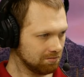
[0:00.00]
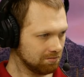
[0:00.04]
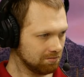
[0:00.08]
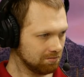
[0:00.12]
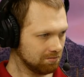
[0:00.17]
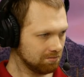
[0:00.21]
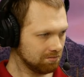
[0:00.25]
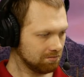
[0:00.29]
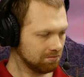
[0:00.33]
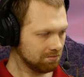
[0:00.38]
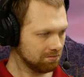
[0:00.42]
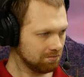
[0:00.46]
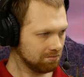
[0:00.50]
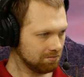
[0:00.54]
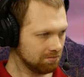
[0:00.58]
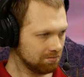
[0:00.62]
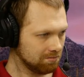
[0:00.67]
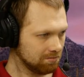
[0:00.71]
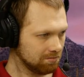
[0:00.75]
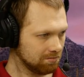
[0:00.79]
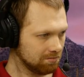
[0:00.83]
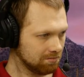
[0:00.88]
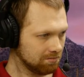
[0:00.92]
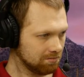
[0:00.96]

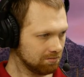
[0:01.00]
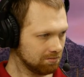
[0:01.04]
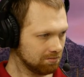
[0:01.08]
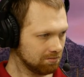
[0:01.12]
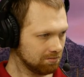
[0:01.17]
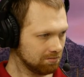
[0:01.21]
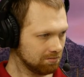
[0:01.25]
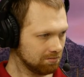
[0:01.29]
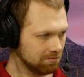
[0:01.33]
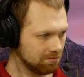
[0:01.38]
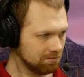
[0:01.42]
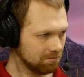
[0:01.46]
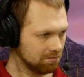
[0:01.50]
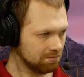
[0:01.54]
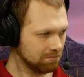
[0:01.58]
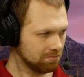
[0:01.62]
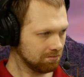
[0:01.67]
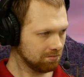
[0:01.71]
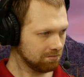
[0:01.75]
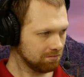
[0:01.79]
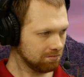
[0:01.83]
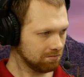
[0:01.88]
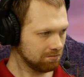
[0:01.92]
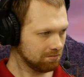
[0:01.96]

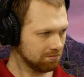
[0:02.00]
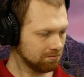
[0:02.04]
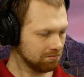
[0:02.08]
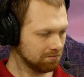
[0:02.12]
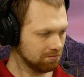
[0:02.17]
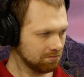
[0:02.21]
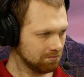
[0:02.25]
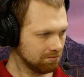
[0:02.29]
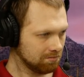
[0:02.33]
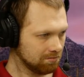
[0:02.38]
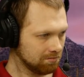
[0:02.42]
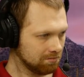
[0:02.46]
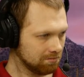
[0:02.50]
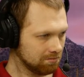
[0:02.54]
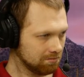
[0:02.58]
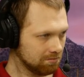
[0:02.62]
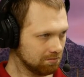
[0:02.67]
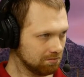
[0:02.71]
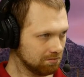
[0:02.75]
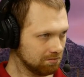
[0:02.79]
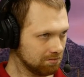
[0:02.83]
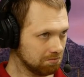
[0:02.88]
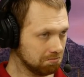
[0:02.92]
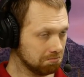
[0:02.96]

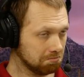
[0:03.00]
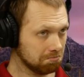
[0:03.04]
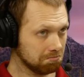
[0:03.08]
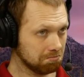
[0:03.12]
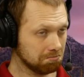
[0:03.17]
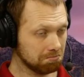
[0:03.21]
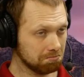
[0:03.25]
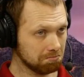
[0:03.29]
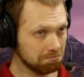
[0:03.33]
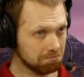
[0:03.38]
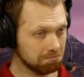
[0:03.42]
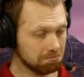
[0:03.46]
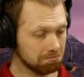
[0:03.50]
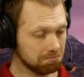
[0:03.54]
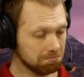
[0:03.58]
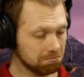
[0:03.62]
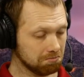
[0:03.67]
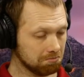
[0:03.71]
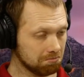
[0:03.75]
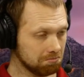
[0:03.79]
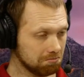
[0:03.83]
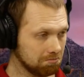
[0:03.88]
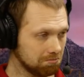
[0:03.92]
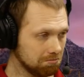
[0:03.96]

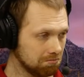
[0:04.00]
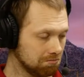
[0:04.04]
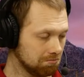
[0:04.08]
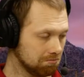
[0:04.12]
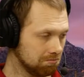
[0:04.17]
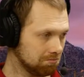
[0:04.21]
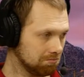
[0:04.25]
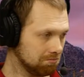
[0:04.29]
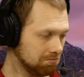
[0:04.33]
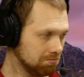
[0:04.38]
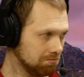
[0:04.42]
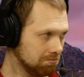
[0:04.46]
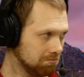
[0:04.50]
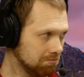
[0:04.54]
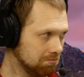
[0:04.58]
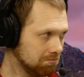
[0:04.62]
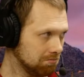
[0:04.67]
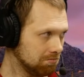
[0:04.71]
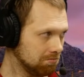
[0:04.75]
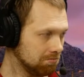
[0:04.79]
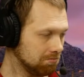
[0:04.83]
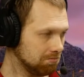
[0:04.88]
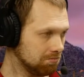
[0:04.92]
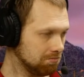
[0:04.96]

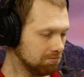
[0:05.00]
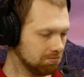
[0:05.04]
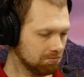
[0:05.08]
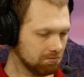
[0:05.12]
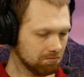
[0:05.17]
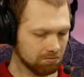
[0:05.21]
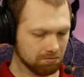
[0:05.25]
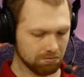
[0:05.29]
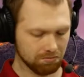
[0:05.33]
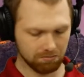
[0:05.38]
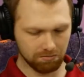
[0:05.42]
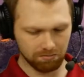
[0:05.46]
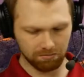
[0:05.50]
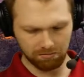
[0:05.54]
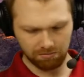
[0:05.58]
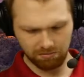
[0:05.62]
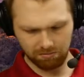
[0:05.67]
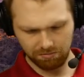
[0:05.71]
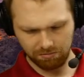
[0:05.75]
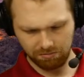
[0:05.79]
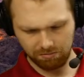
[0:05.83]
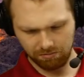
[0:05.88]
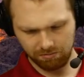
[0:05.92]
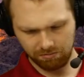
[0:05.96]

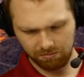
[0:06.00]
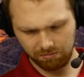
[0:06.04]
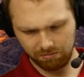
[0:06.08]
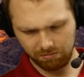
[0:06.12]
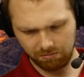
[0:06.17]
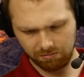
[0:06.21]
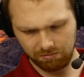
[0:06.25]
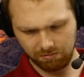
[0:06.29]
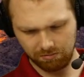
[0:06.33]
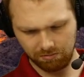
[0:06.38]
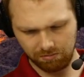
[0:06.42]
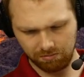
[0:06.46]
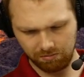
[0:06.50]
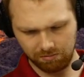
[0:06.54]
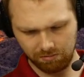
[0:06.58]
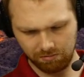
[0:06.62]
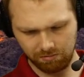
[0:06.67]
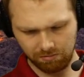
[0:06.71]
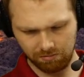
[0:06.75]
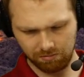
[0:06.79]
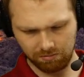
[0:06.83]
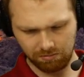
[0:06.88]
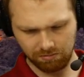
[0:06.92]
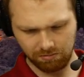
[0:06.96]

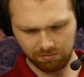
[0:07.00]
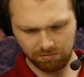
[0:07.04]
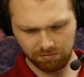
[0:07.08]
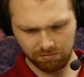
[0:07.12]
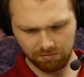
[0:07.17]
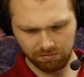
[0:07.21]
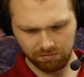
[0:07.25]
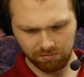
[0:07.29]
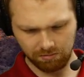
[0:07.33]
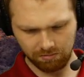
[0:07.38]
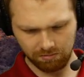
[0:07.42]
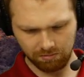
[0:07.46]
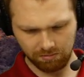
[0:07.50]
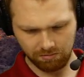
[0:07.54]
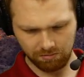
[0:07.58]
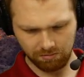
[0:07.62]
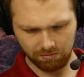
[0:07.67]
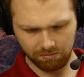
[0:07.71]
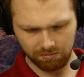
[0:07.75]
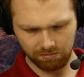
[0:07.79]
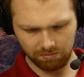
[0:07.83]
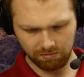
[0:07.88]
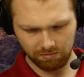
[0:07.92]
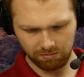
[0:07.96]
No words are spoken by the person on screen.